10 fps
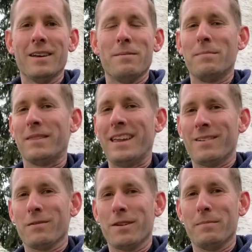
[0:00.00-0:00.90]
but they
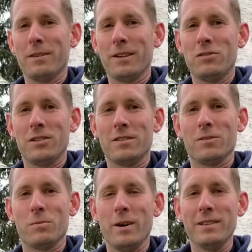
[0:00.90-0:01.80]
didn't really believe
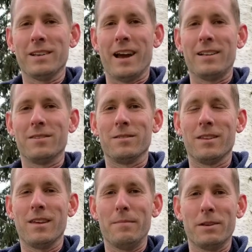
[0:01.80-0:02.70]
Jesus was God, so to
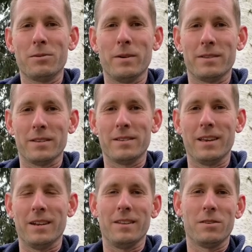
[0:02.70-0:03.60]
them this was a
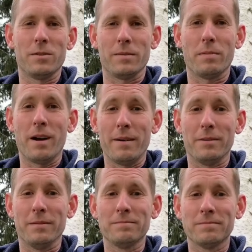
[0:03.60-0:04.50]
sin and this was a
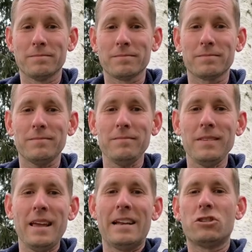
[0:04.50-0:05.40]
problem.
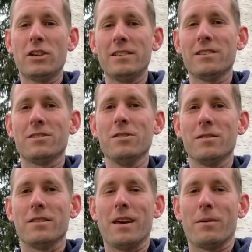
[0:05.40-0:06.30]
And Jesus knew
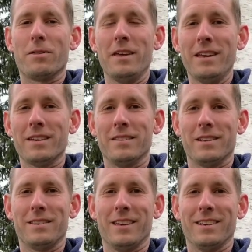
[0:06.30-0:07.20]
that they were thinking
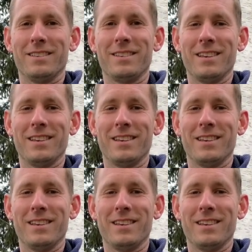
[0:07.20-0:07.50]
these things.